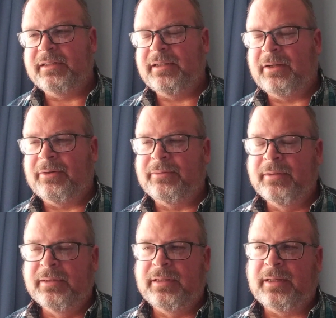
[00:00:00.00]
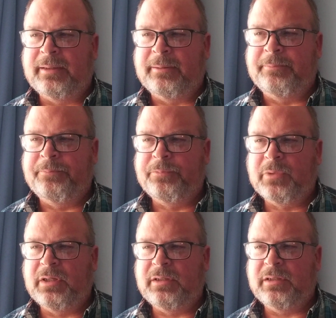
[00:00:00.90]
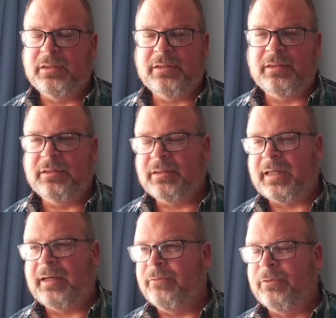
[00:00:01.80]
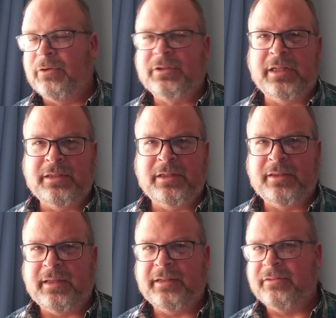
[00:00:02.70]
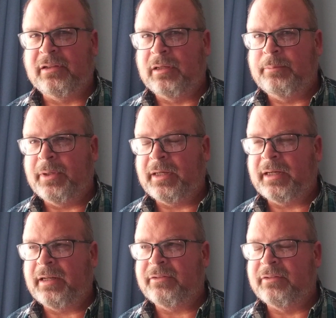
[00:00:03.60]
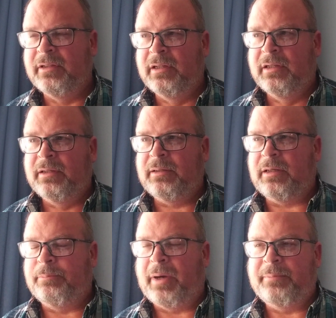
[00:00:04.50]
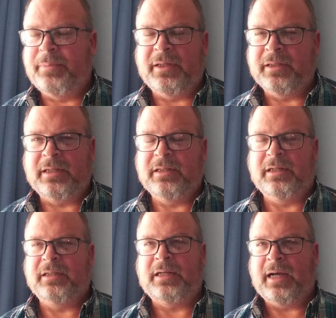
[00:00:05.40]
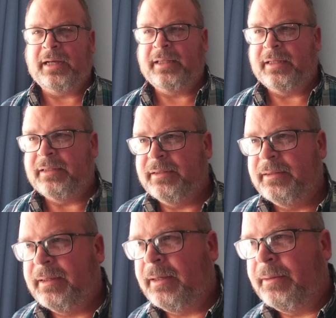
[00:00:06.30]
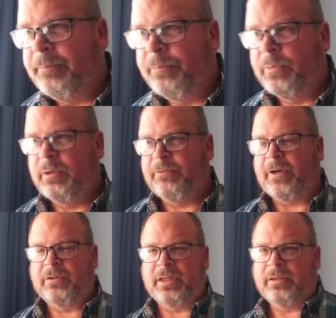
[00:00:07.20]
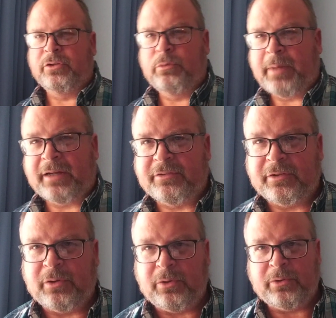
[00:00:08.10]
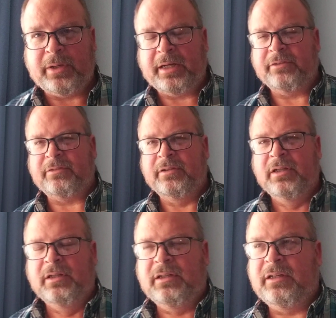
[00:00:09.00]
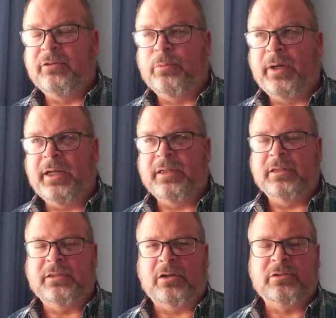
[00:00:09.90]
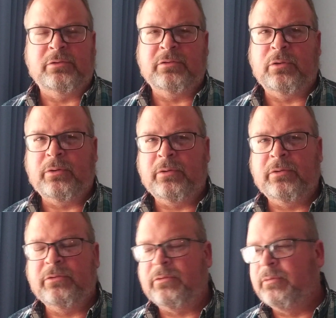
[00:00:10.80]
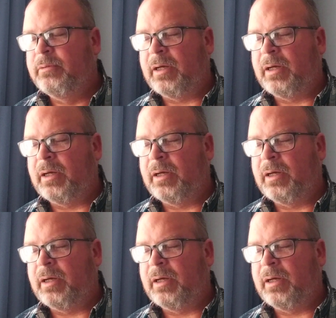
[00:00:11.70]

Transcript: You know. Um, kind of looked into things a little bit. I guess it might be a, a guy that um, found it in New Mexico. I guess he's waiting to talk to his lawyers.